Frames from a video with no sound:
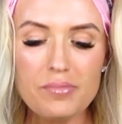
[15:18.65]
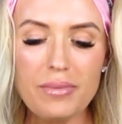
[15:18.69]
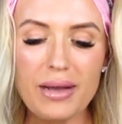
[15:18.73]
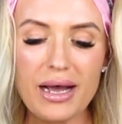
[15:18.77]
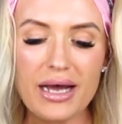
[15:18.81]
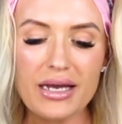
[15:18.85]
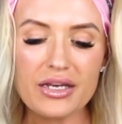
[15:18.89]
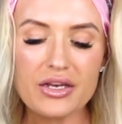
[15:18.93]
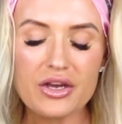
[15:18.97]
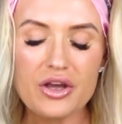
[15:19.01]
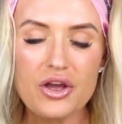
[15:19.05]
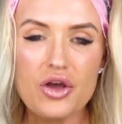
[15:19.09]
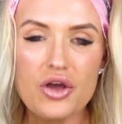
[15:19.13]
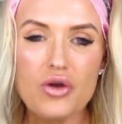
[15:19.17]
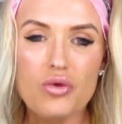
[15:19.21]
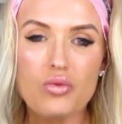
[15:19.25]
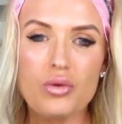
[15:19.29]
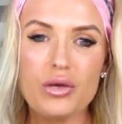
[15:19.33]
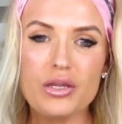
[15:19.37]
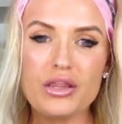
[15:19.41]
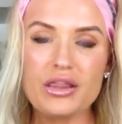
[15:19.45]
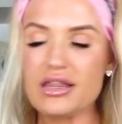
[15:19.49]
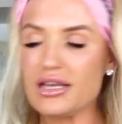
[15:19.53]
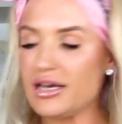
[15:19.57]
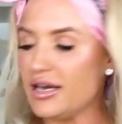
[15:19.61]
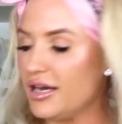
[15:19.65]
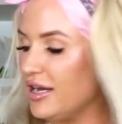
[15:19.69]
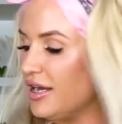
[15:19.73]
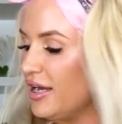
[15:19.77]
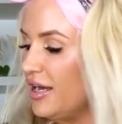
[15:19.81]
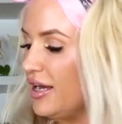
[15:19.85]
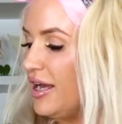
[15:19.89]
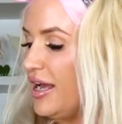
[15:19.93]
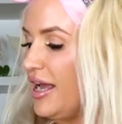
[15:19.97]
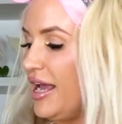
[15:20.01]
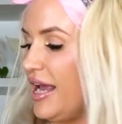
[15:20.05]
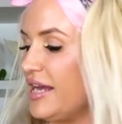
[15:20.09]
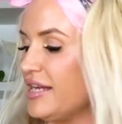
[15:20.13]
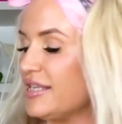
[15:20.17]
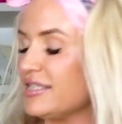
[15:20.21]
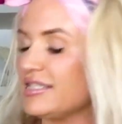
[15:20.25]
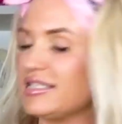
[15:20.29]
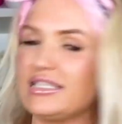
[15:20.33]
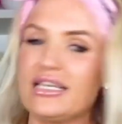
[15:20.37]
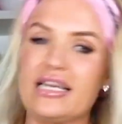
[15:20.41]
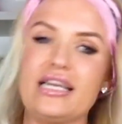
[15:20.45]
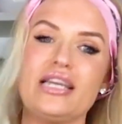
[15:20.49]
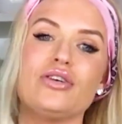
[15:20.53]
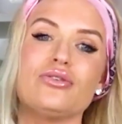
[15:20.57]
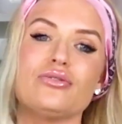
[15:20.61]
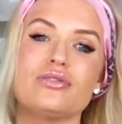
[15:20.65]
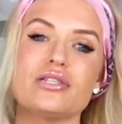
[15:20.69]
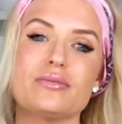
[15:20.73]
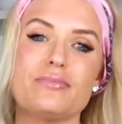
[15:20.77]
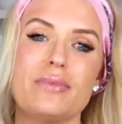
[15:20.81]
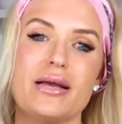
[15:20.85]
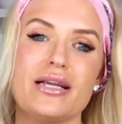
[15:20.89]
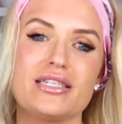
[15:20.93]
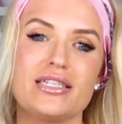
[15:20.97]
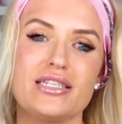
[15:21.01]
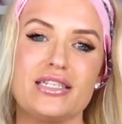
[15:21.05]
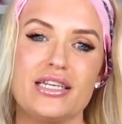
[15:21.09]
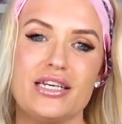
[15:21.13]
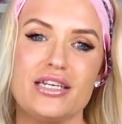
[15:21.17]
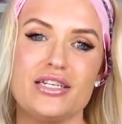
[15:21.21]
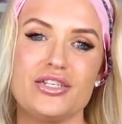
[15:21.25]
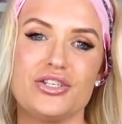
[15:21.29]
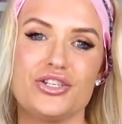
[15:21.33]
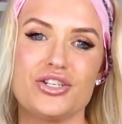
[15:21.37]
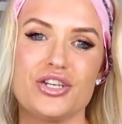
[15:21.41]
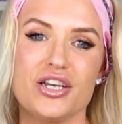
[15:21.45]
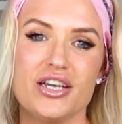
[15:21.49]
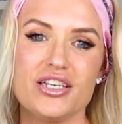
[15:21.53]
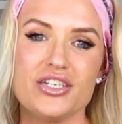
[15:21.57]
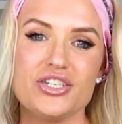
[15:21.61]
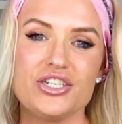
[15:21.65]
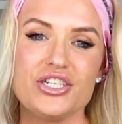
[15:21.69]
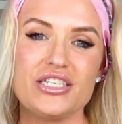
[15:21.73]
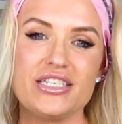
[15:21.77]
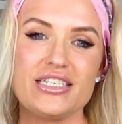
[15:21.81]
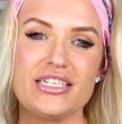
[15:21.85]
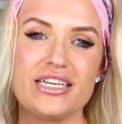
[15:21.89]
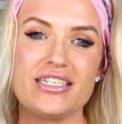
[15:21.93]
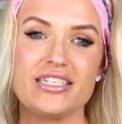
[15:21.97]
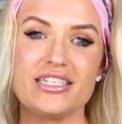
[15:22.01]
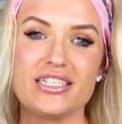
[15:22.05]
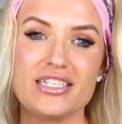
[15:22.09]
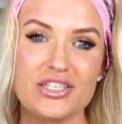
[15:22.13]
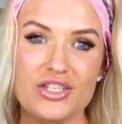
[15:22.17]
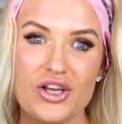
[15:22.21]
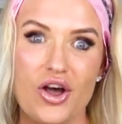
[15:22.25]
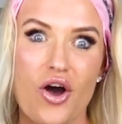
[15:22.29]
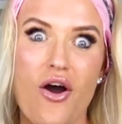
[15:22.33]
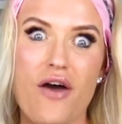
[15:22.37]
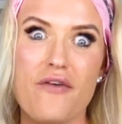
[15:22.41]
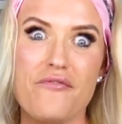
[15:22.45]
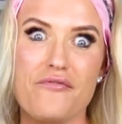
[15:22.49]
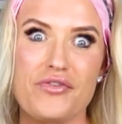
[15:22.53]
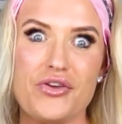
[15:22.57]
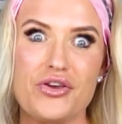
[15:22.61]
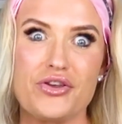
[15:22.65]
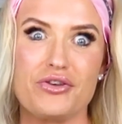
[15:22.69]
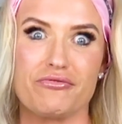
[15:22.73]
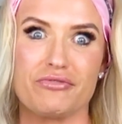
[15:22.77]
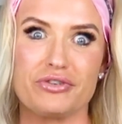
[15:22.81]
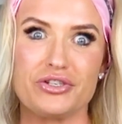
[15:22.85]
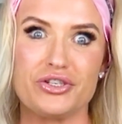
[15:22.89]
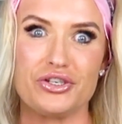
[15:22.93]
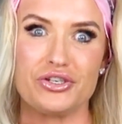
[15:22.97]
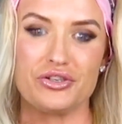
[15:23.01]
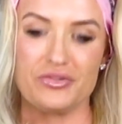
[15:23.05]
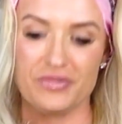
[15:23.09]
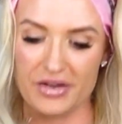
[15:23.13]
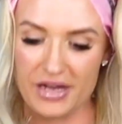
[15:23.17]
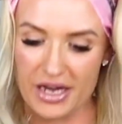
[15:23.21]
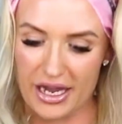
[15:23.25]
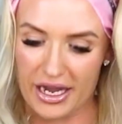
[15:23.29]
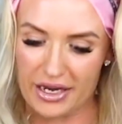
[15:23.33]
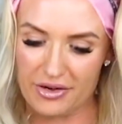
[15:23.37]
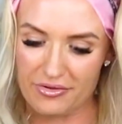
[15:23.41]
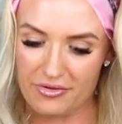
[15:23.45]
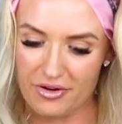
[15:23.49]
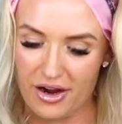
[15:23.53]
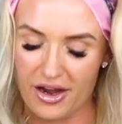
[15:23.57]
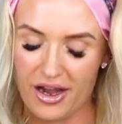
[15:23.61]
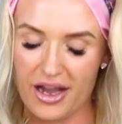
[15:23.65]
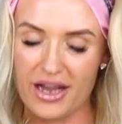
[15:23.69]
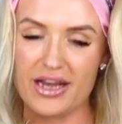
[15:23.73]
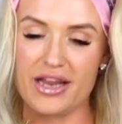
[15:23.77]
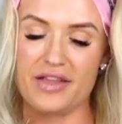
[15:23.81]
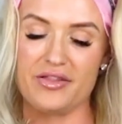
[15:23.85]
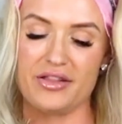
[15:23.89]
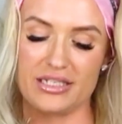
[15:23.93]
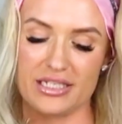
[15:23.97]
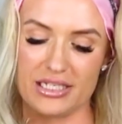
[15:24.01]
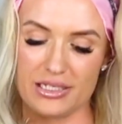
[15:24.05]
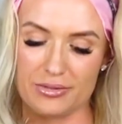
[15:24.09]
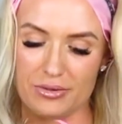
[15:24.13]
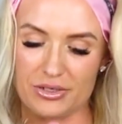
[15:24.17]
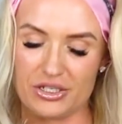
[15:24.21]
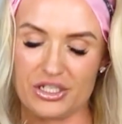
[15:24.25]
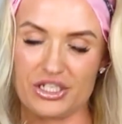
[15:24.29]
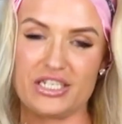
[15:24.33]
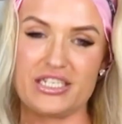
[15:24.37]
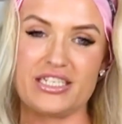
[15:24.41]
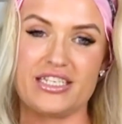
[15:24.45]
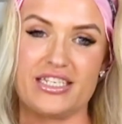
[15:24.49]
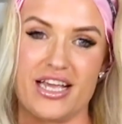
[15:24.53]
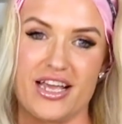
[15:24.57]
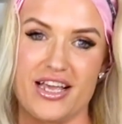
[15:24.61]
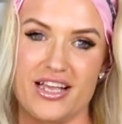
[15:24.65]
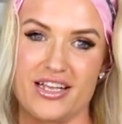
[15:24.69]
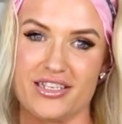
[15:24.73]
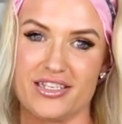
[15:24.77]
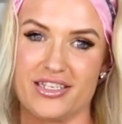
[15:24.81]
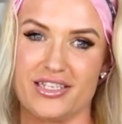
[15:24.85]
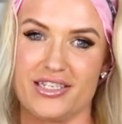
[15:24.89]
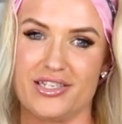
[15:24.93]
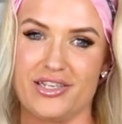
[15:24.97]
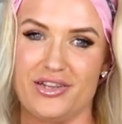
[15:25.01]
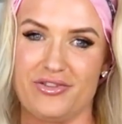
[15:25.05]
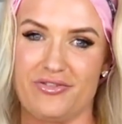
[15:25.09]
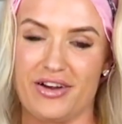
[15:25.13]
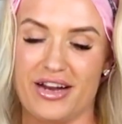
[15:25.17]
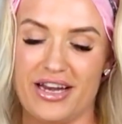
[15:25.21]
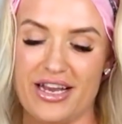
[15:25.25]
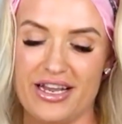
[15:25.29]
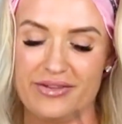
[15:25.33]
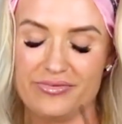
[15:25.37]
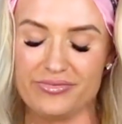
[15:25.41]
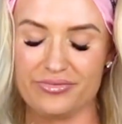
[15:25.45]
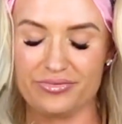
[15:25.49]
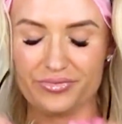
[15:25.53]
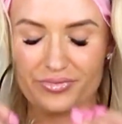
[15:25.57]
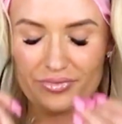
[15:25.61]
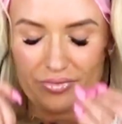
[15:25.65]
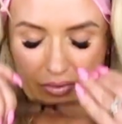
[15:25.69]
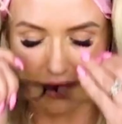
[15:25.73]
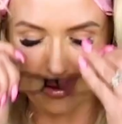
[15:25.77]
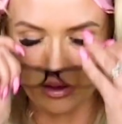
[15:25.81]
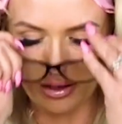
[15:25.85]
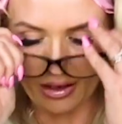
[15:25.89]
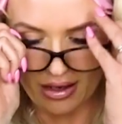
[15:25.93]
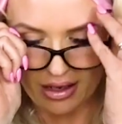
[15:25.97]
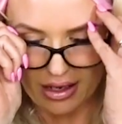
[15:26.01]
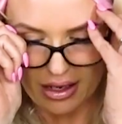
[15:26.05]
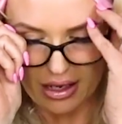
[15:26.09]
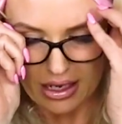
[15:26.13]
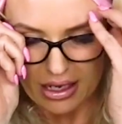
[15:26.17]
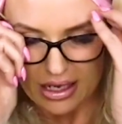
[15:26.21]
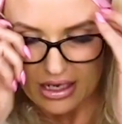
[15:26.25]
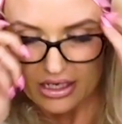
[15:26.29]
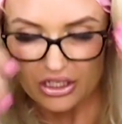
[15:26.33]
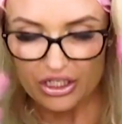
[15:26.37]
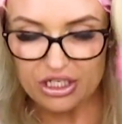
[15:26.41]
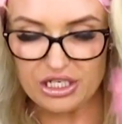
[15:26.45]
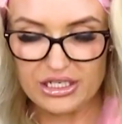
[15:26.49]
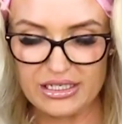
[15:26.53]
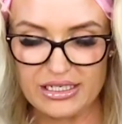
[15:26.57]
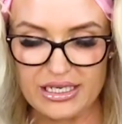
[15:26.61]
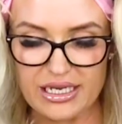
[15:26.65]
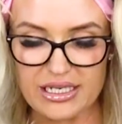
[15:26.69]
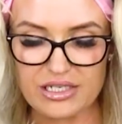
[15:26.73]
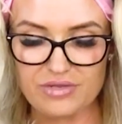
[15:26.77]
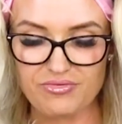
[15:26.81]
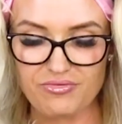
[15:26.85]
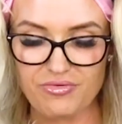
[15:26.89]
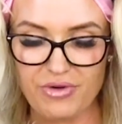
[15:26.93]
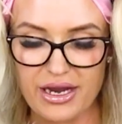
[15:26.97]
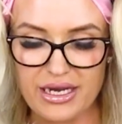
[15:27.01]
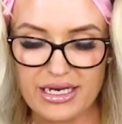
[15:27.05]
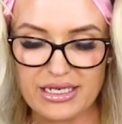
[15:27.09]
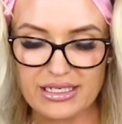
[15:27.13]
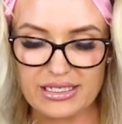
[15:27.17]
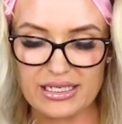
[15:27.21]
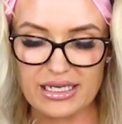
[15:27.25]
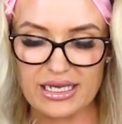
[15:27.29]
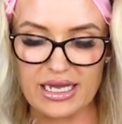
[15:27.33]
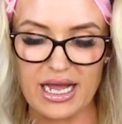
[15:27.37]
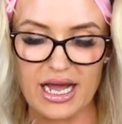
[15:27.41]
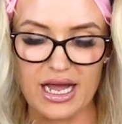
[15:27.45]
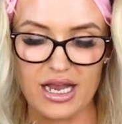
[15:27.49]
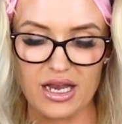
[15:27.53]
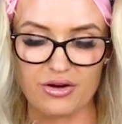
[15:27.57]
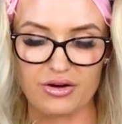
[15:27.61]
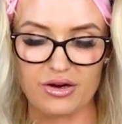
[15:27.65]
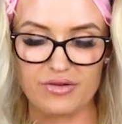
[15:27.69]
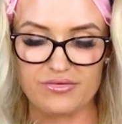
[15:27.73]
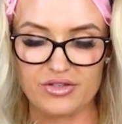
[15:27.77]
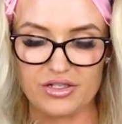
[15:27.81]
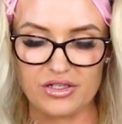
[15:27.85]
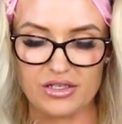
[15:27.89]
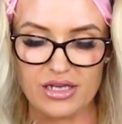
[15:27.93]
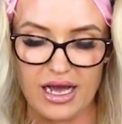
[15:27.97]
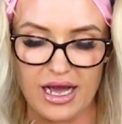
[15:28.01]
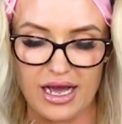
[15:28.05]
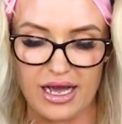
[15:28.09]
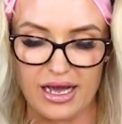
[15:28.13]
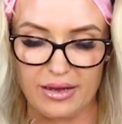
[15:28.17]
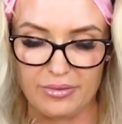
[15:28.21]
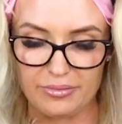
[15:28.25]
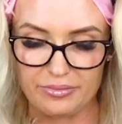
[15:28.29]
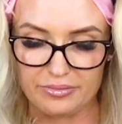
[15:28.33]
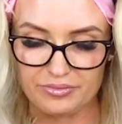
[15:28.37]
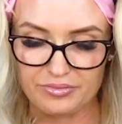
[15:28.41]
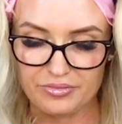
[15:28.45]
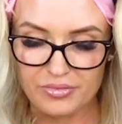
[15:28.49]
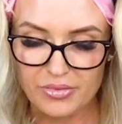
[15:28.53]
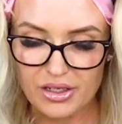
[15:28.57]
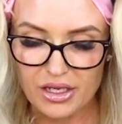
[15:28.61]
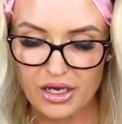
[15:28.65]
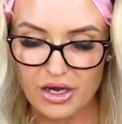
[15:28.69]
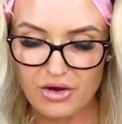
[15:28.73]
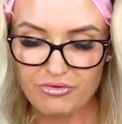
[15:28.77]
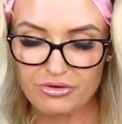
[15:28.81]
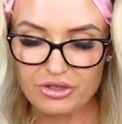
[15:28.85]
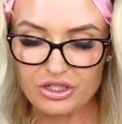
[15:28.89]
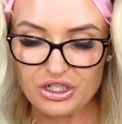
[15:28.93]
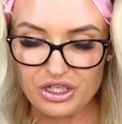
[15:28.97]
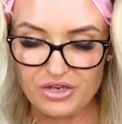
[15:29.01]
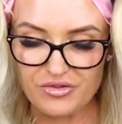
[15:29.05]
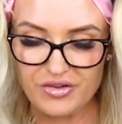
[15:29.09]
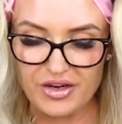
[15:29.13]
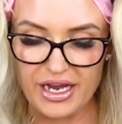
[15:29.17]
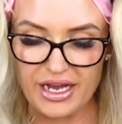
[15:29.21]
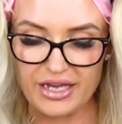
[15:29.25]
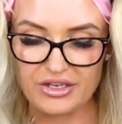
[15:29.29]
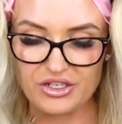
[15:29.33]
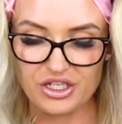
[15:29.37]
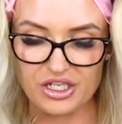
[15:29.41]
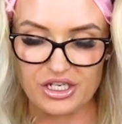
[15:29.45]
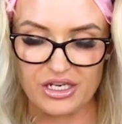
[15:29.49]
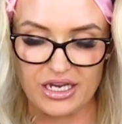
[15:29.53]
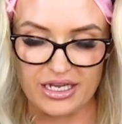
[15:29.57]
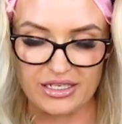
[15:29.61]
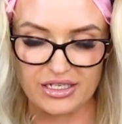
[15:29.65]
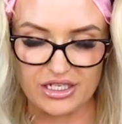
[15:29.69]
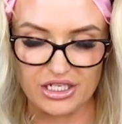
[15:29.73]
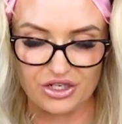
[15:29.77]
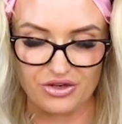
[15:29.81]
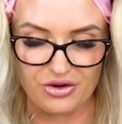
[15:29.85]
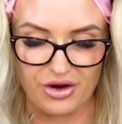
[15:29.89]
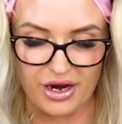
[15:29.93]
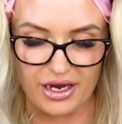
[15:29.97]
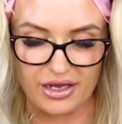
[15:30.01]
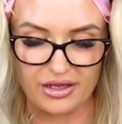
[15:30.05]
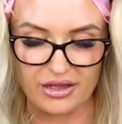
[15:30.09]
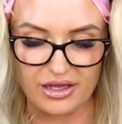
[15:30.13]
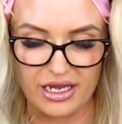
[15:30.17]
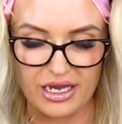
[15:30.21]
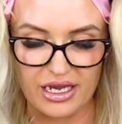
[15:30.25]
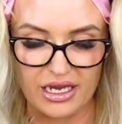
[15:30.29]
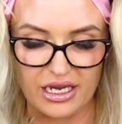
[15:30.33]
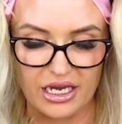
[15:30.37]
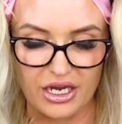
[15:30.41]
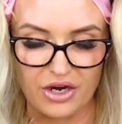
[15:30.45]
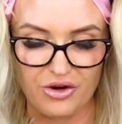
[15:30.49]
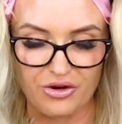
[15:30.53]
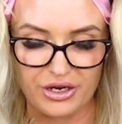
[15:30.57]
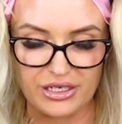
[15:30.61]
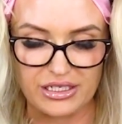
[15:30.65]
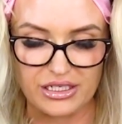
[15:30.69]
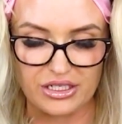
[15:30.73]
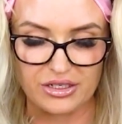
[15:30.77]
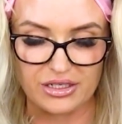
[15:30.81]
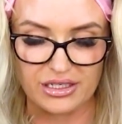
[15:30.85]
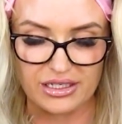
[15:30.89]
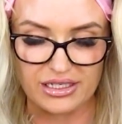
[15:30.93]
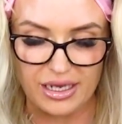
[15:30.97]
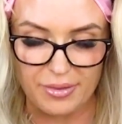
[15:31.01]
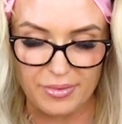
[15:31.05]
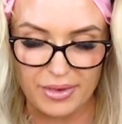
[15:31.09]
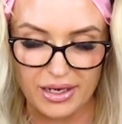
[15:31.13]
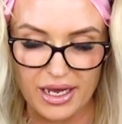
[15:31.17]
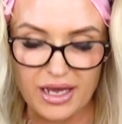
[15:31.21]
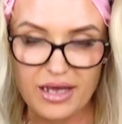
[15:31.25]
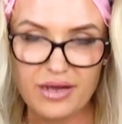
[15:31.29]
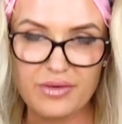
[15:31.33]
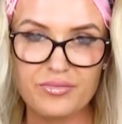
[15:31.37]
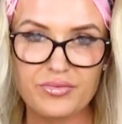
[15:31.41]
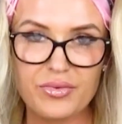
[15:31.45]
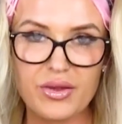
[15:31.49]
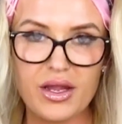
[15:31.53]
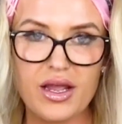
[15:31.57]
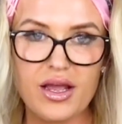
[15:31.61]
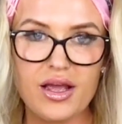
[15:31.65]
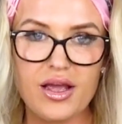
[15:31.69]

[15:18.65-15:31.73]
But with Inna Segal's message, she says it's time for you to rejuvenate, right? And this is what she says. You ready? She says, red is the color of rejuvenation and strength. It can increase your stamina.